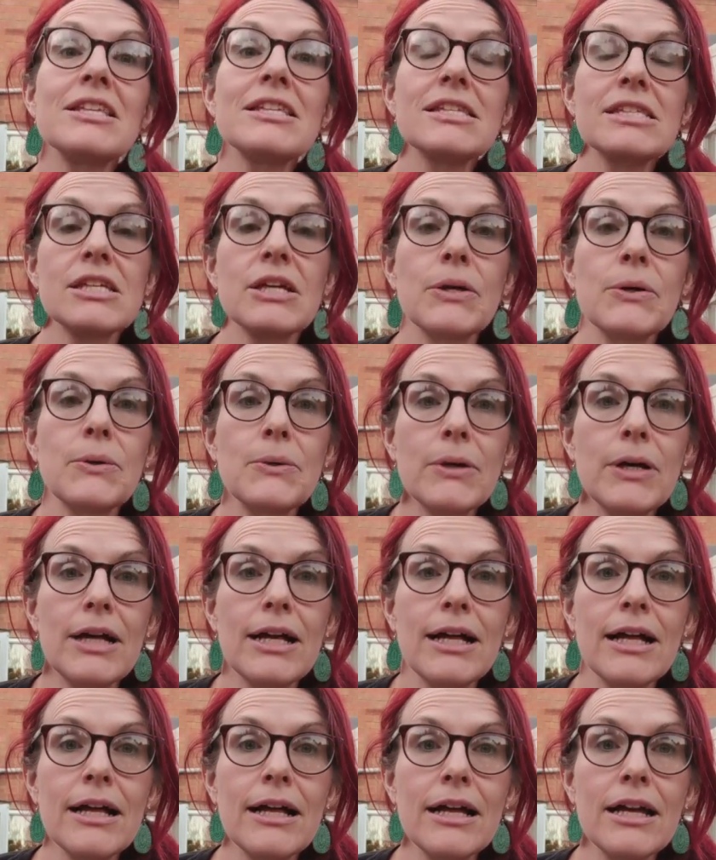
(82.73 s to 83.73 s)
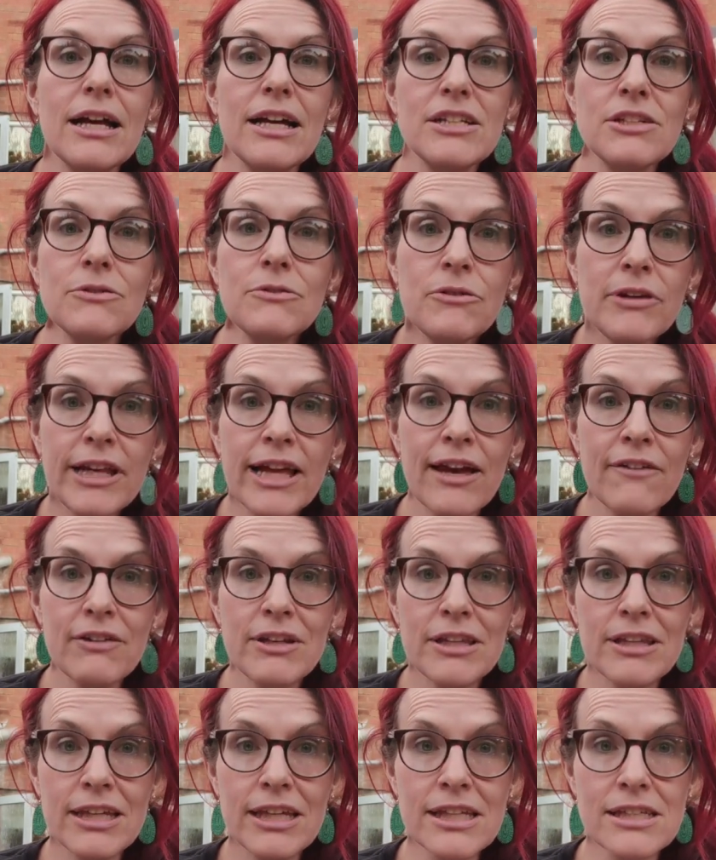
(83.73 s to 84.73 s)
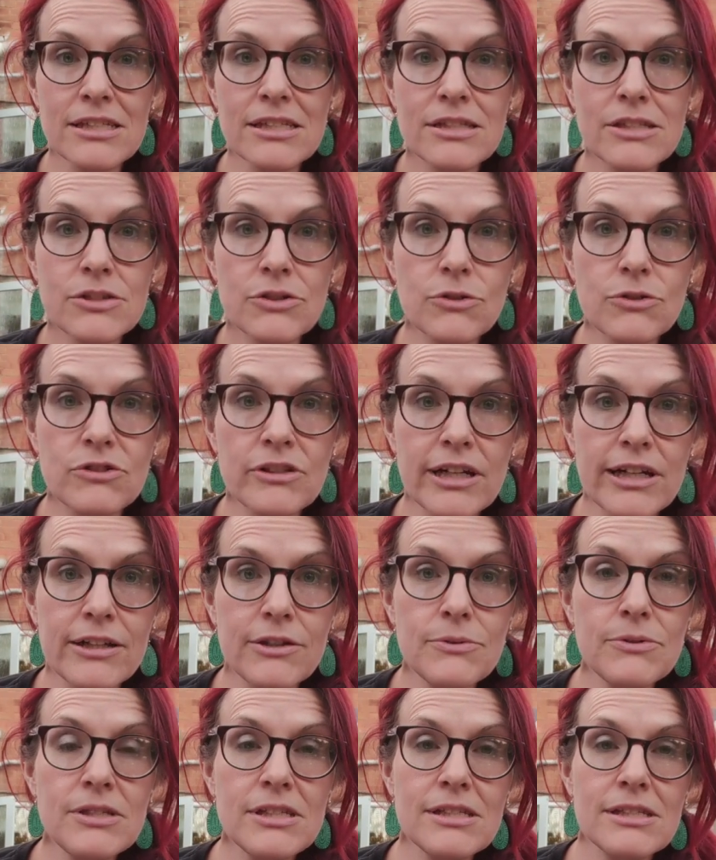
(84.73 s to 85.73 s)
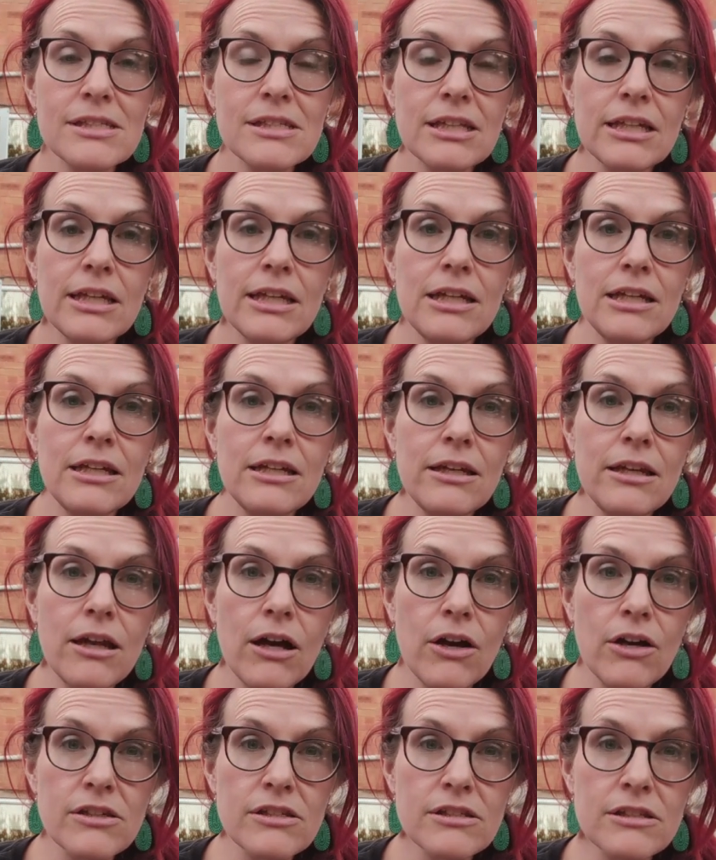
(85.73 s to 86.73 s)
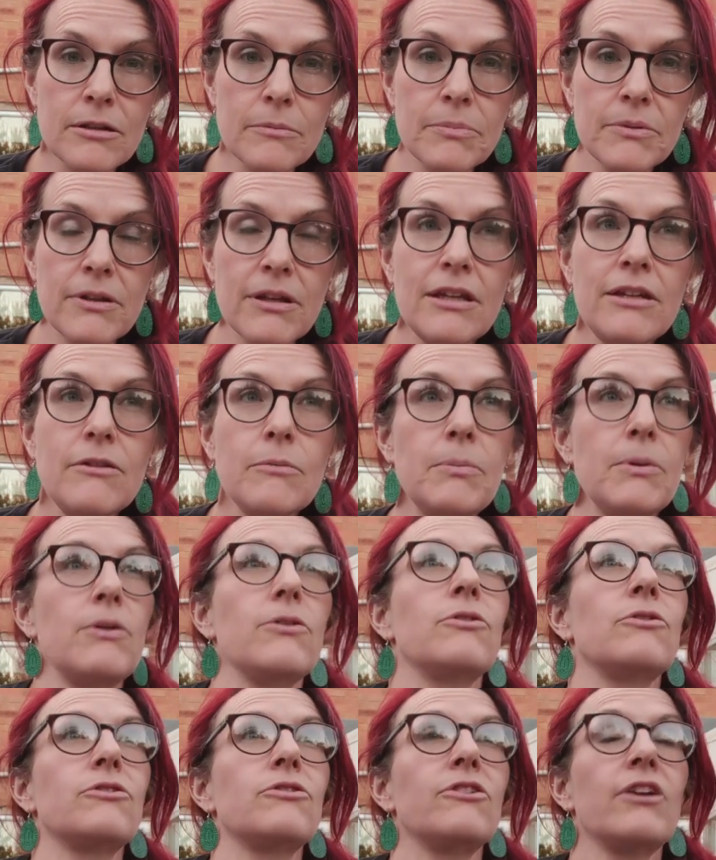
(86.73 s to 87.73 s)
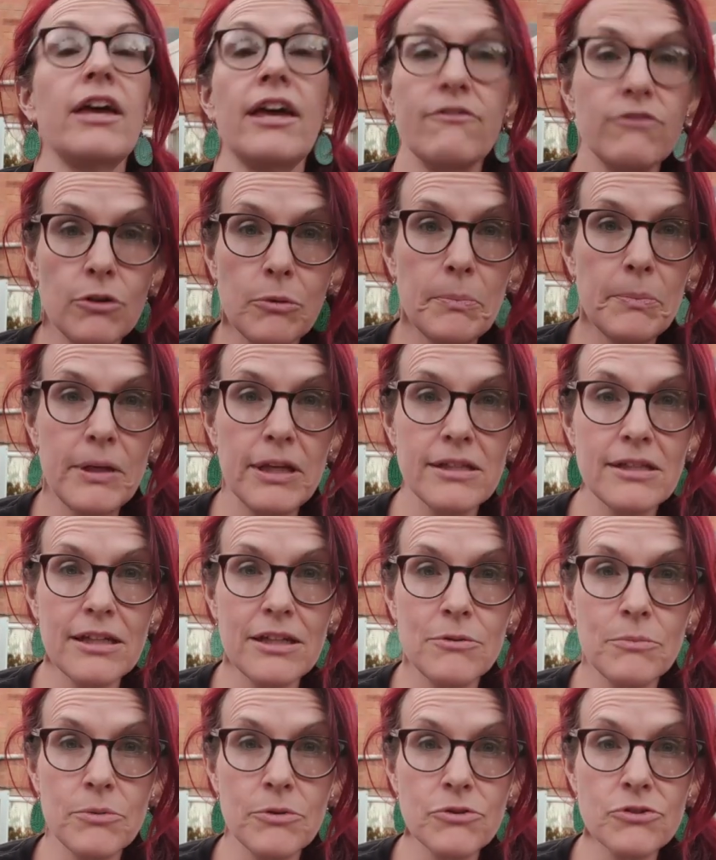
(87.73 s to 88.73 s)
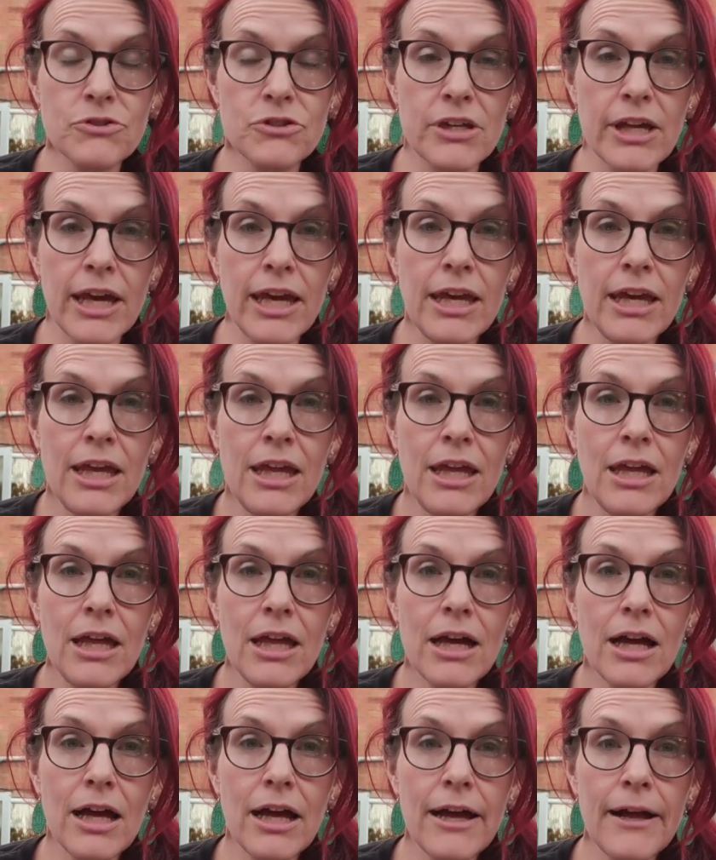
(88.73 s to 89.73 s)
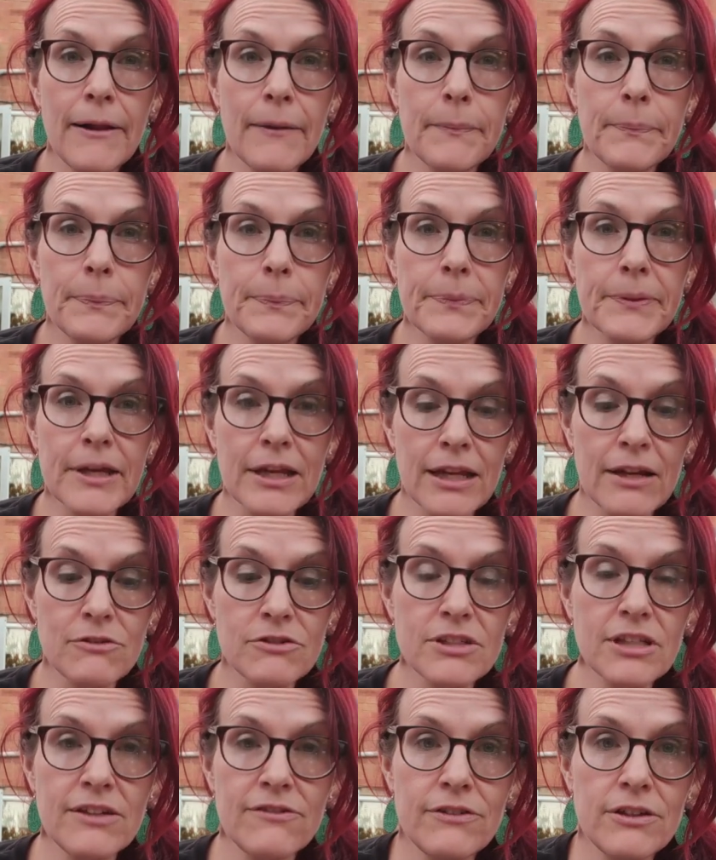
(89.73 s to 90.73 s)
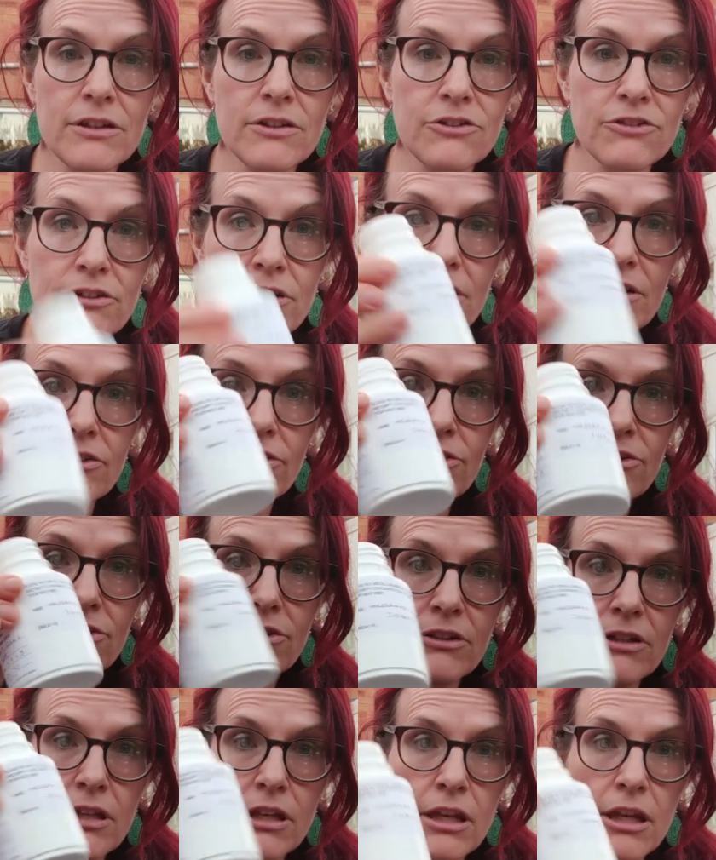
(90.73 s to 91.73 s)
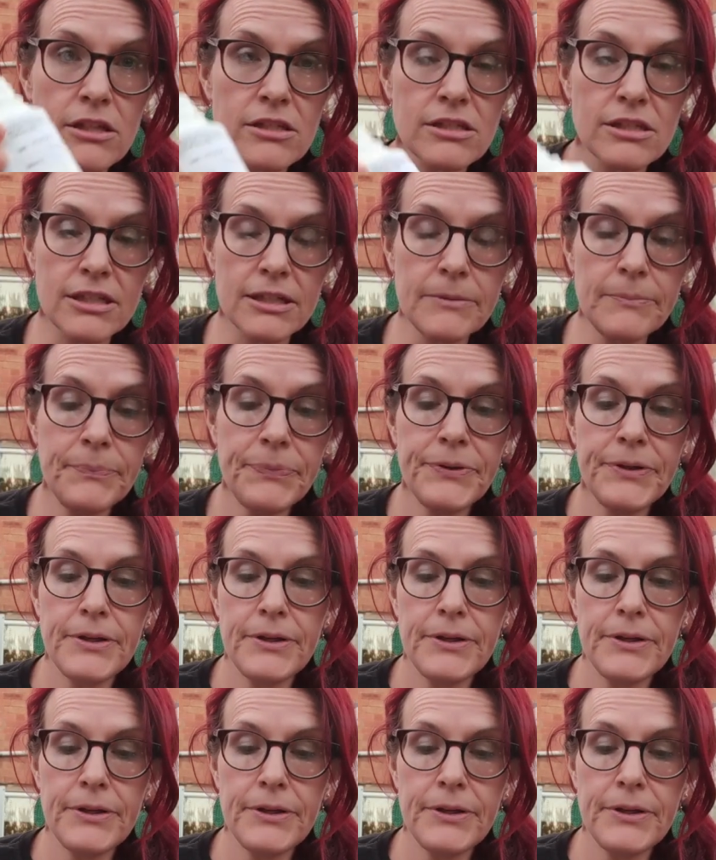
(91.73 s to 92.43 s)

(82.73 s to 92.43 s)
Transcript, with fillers: so uh, I don't really have anything else to tell you since the last update because I have not been at any books today um, and I was given the drugs last time.